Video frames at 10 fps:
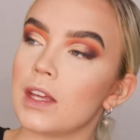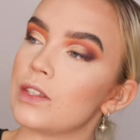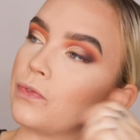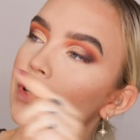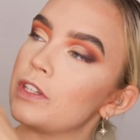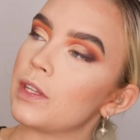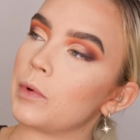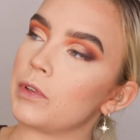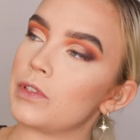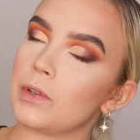So first I'm
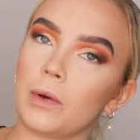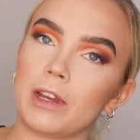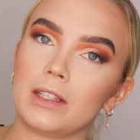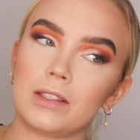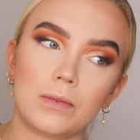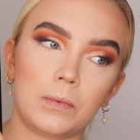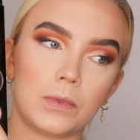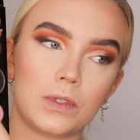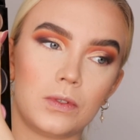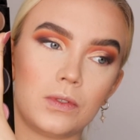going to go
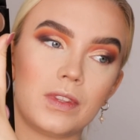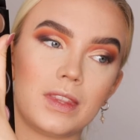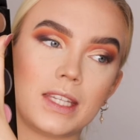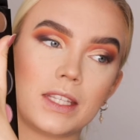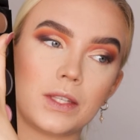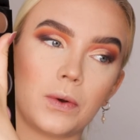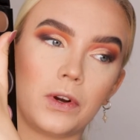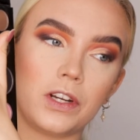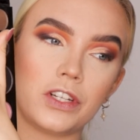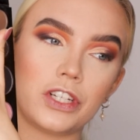into this
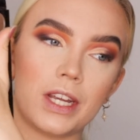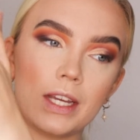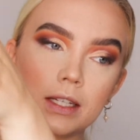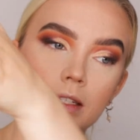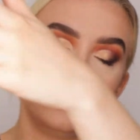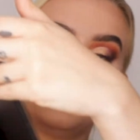orange shade,